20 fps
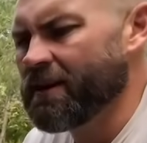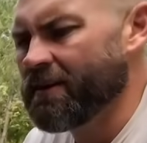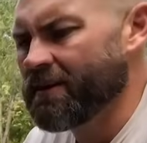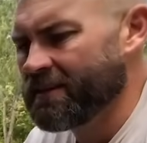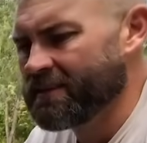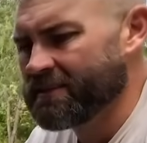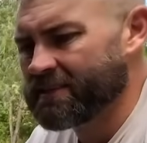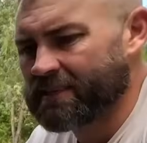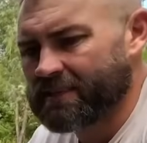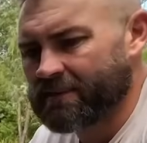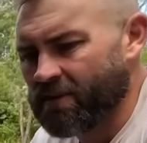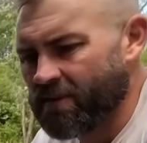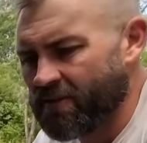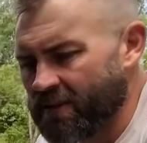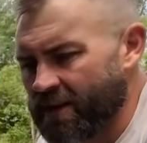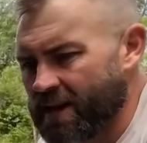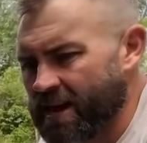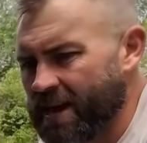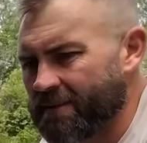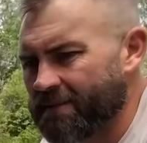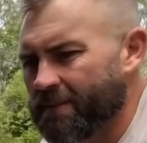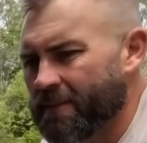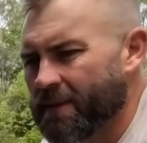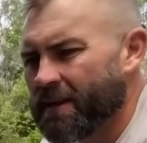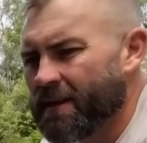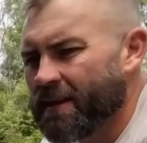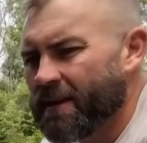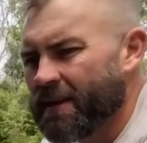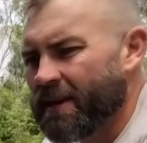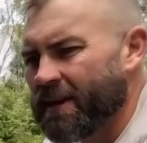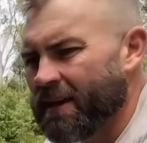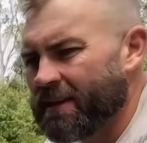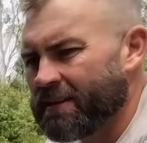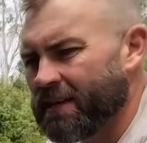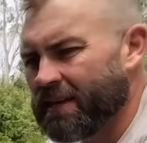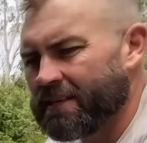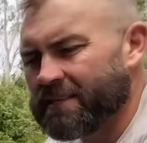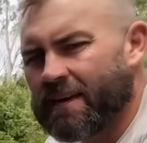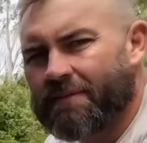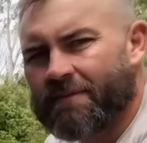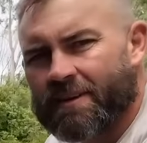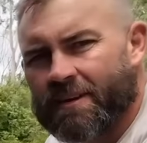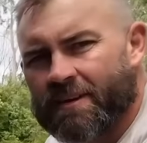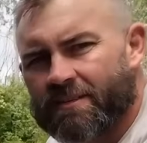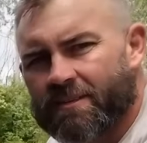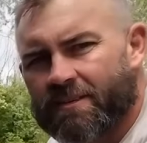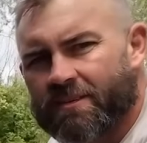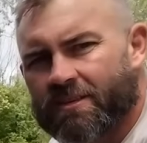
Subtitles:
it's got that. It does have an engine